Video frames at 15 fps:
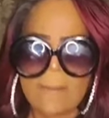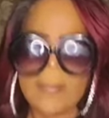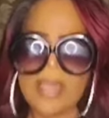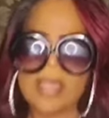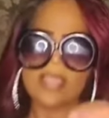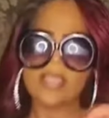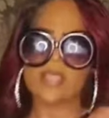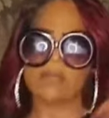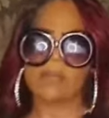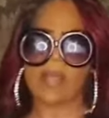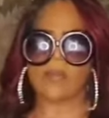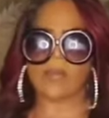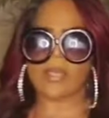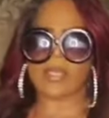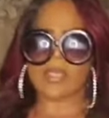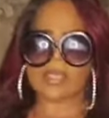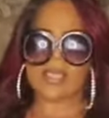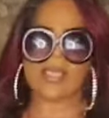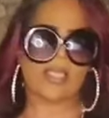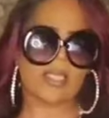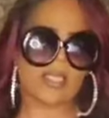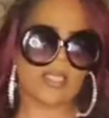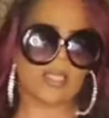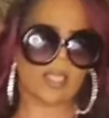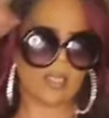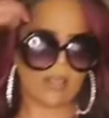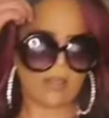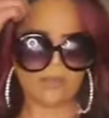My niece, my witness.